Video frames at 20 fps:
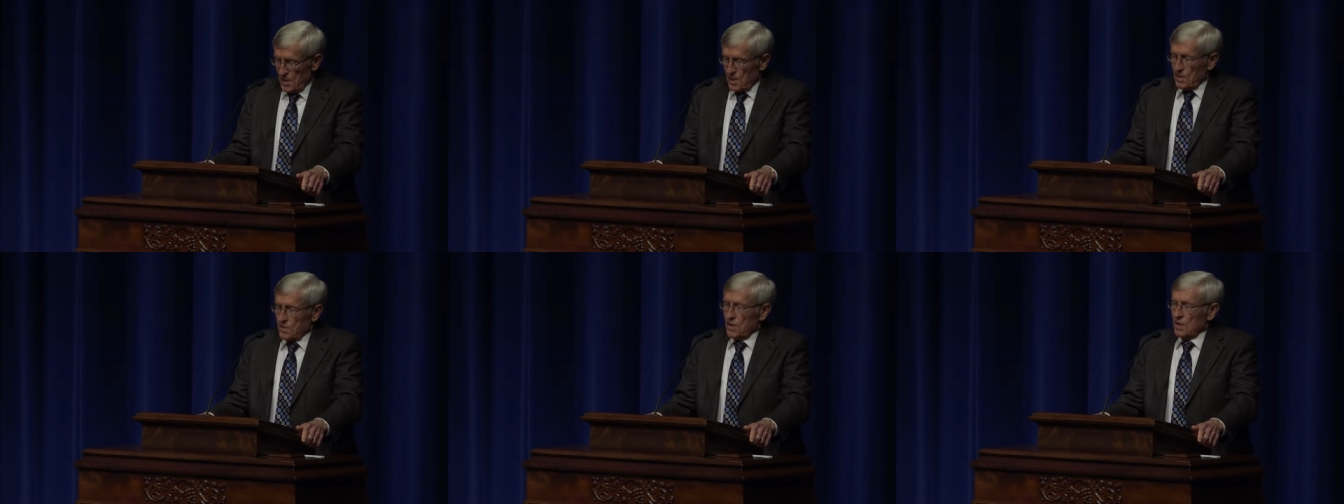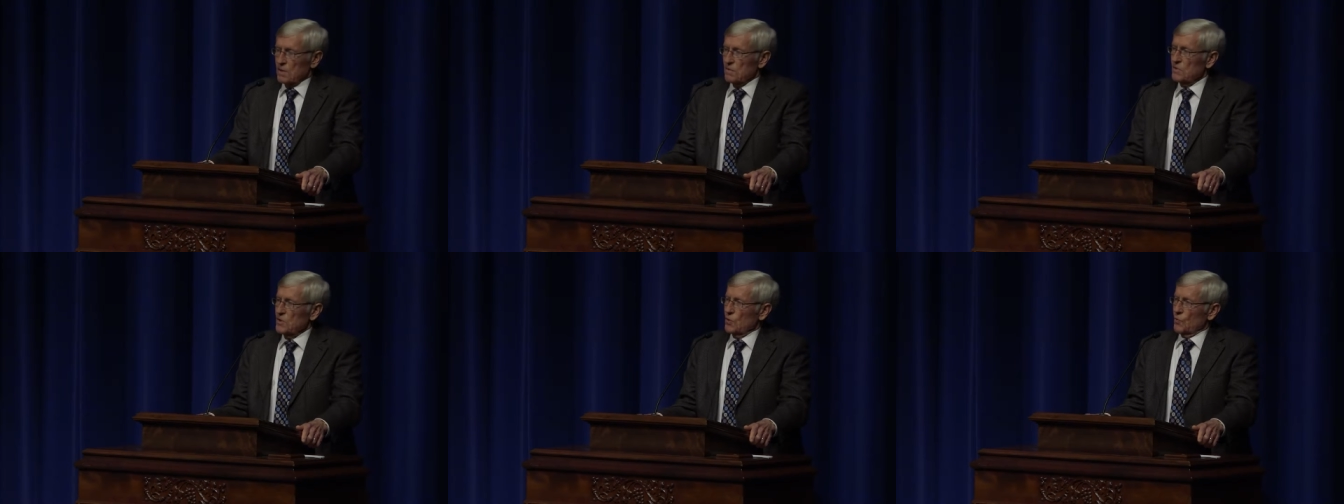You
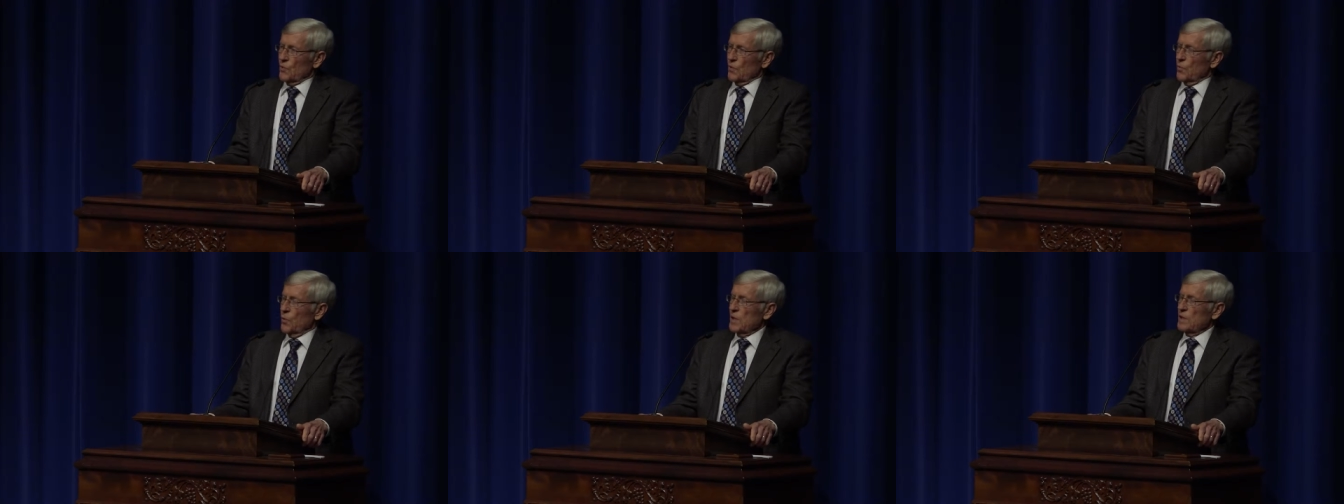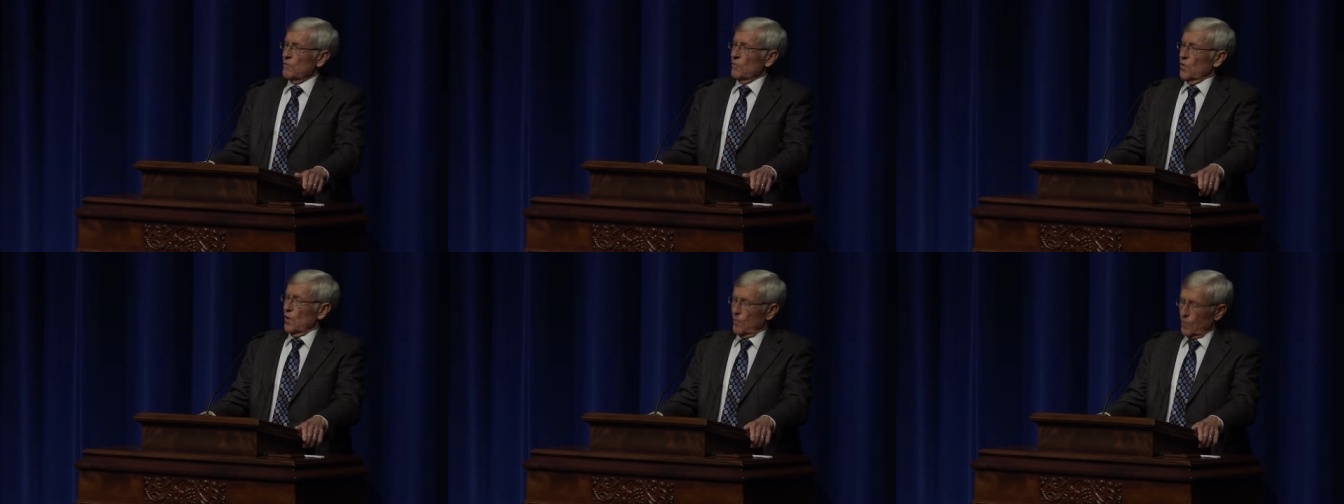know,
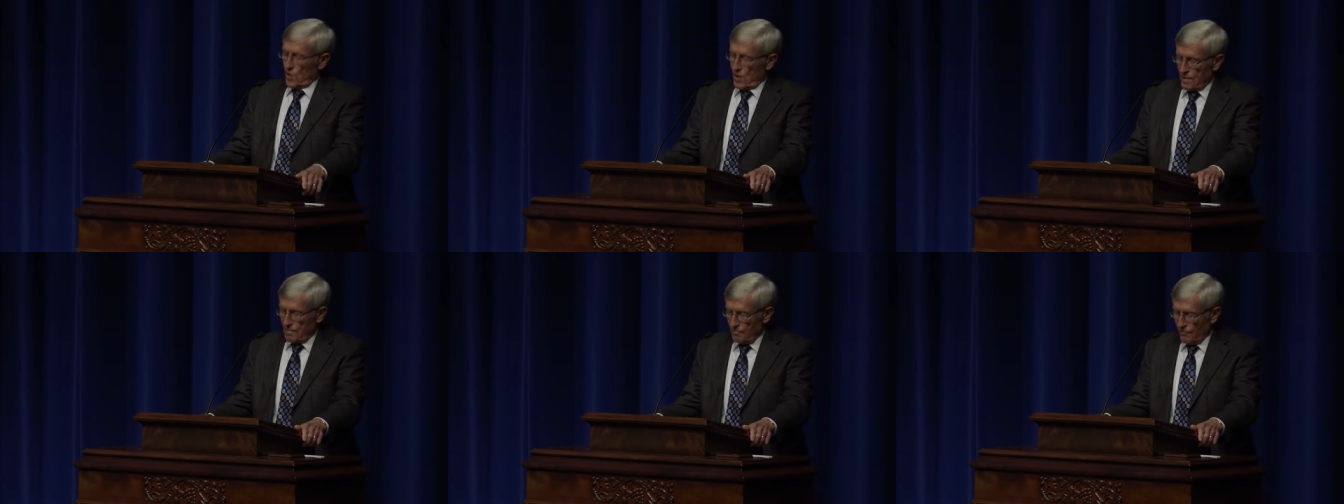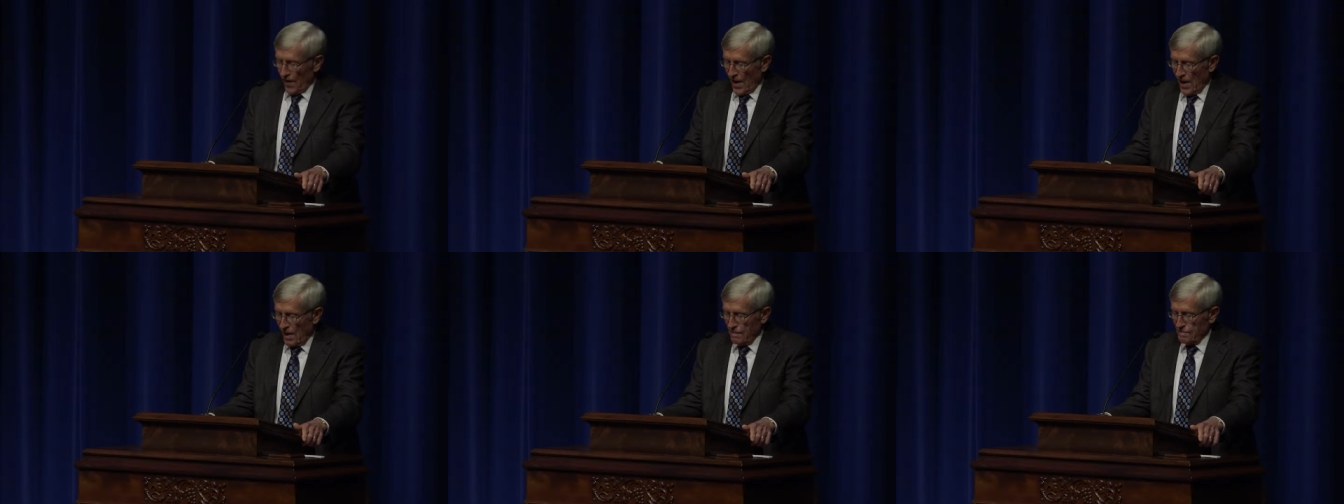what, what we're
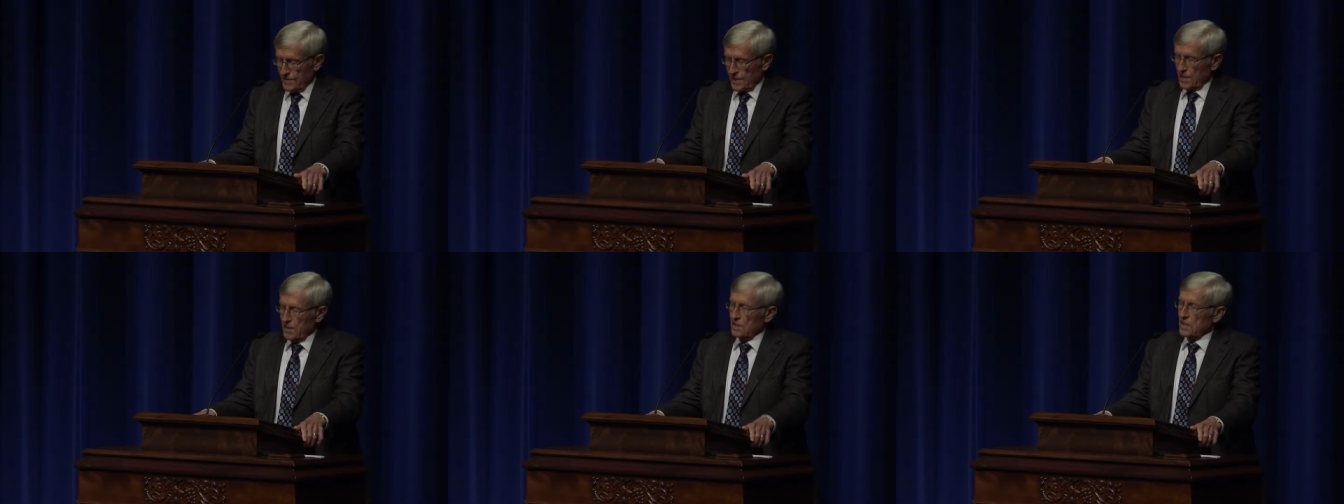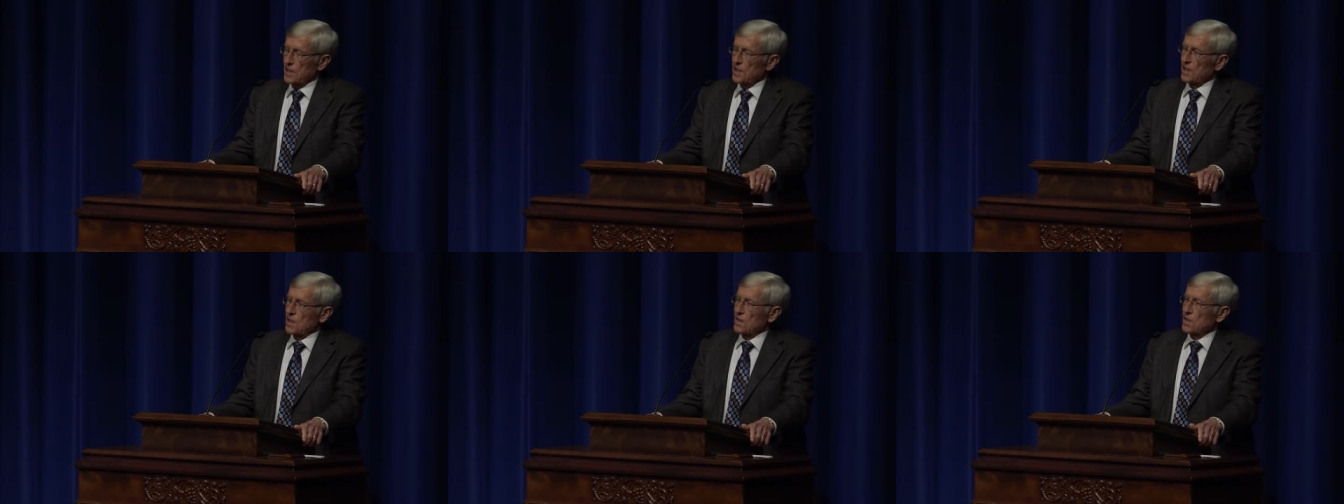involved in
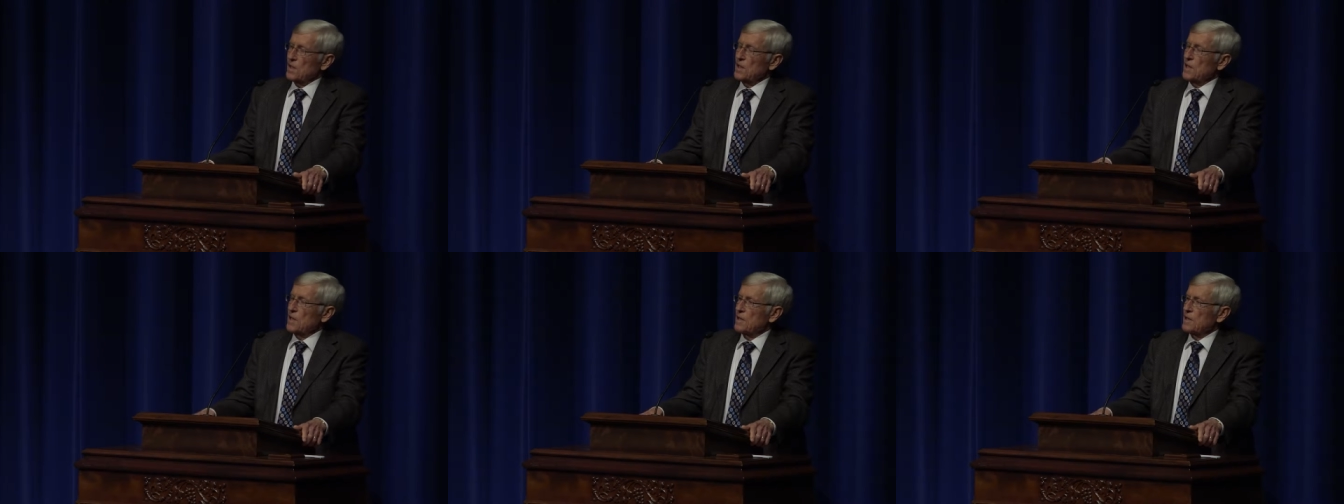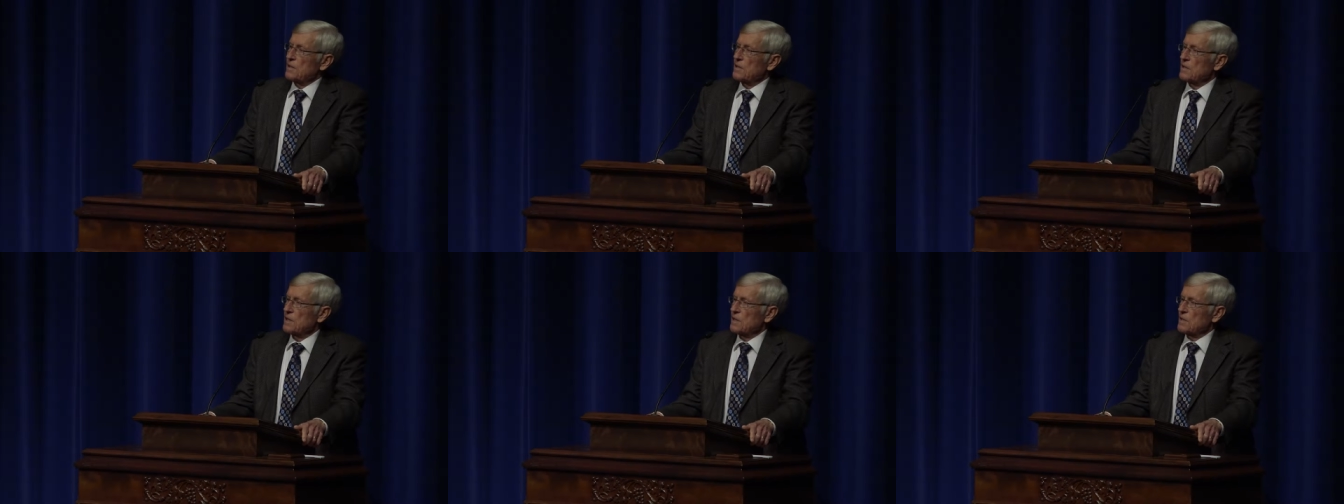here
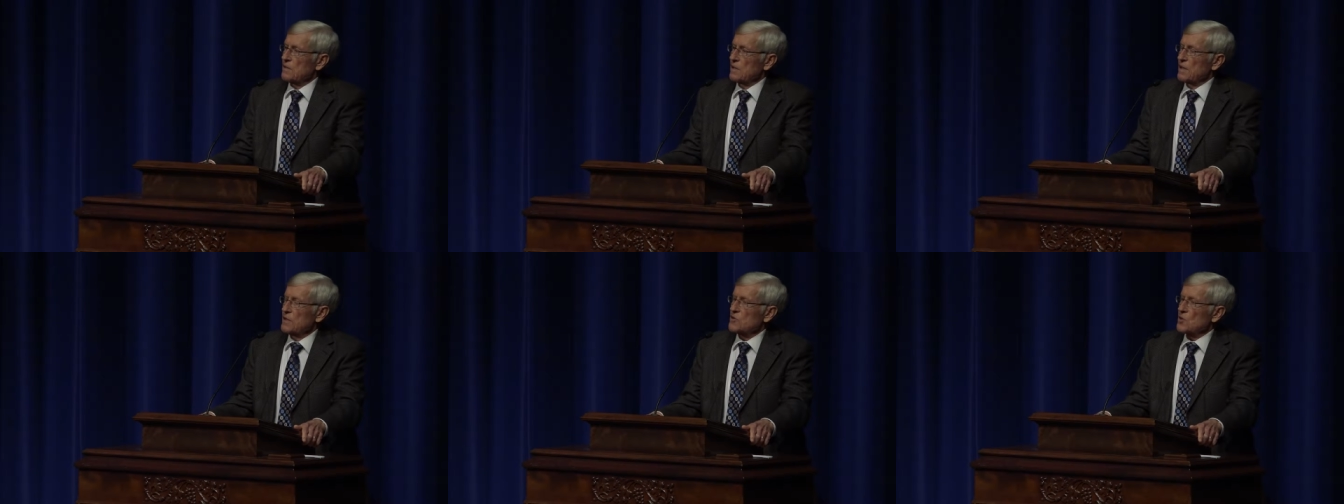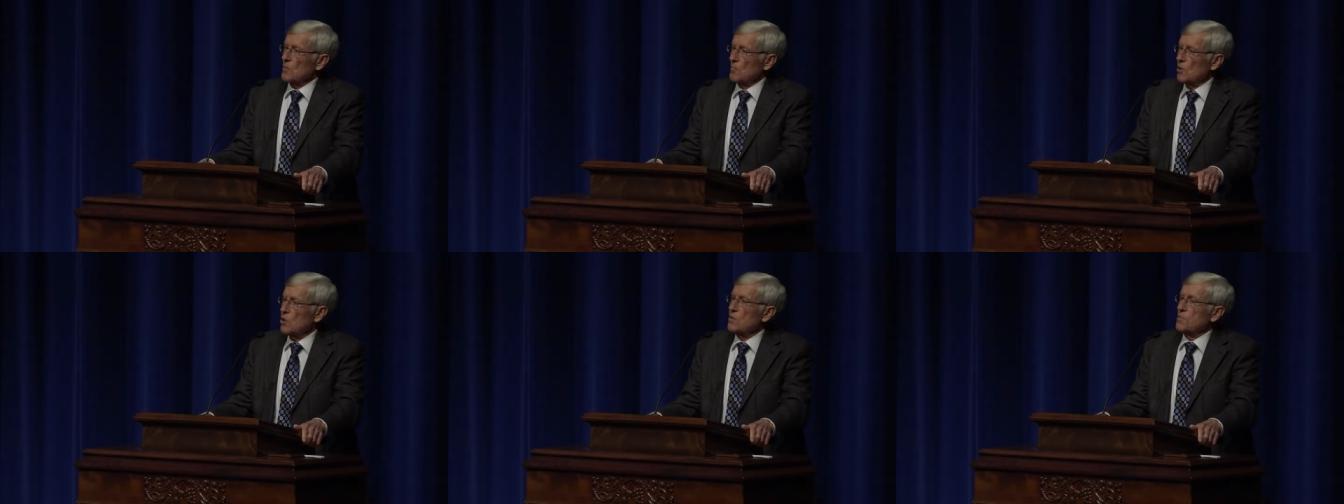is
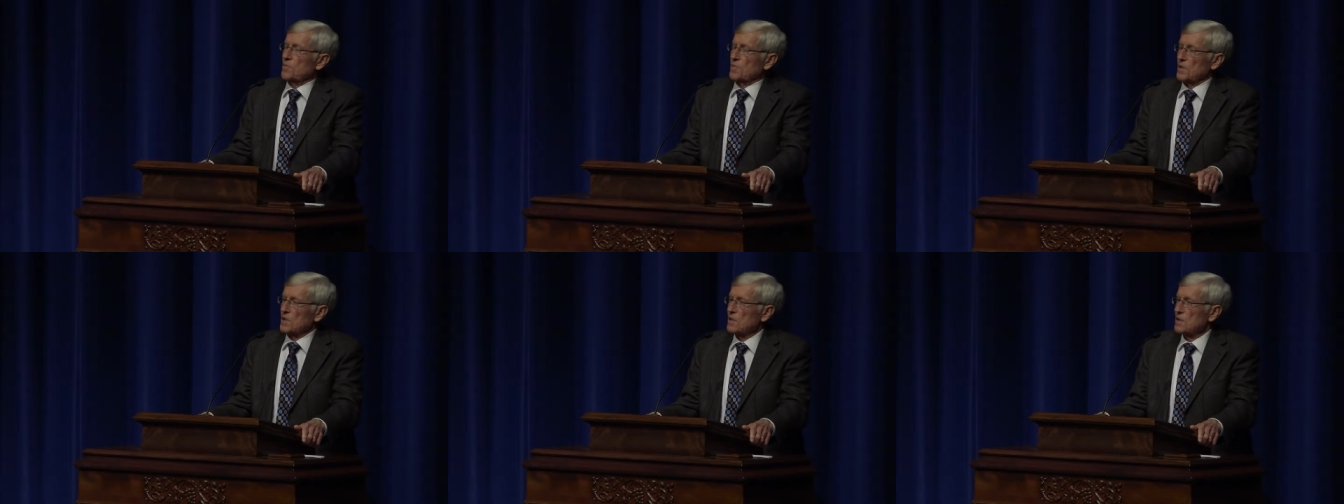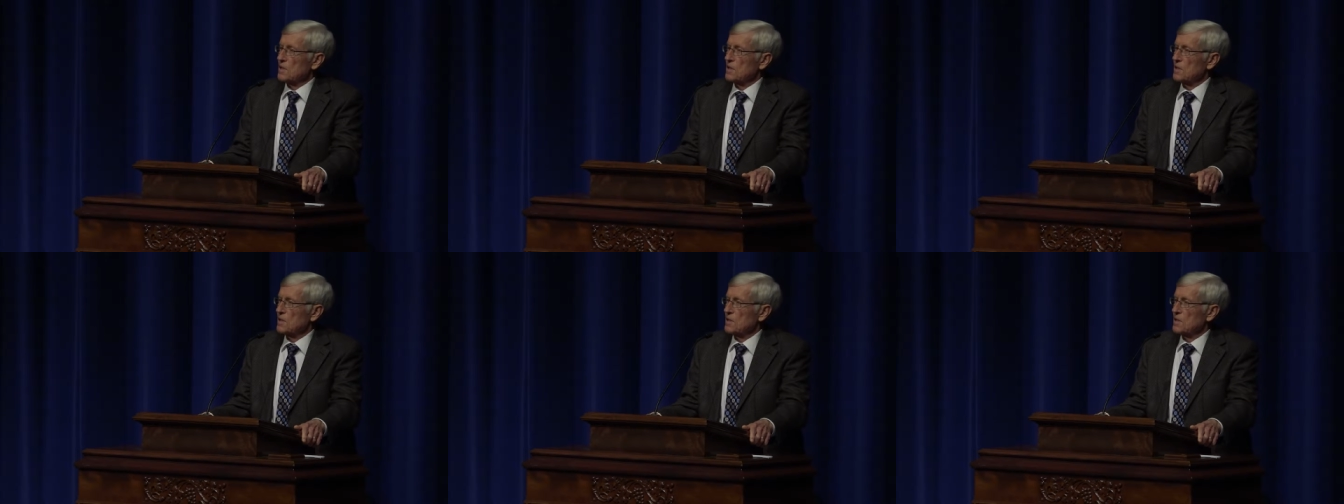a movement.